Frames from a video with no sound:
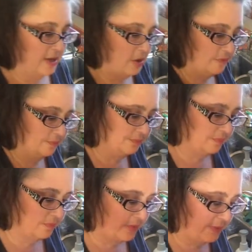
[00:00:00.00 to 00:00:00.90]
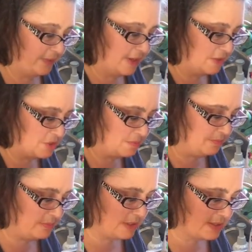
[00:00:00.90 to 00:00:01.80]
go, we're gonna just
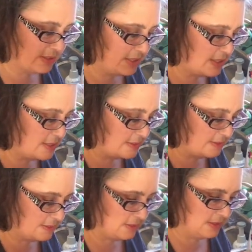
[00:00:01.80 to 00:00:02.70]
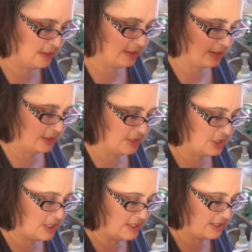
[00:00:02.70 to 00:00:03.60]
mix that
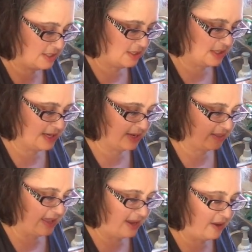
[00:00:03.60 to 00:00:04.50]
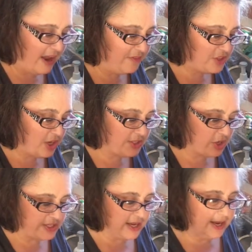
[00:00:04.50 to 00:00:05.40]
just like that. And I have this on
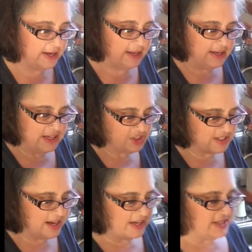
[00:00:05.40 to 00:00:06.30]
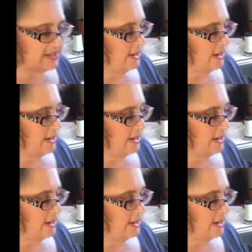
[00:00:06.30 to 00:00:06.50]
saute, just kind of heats it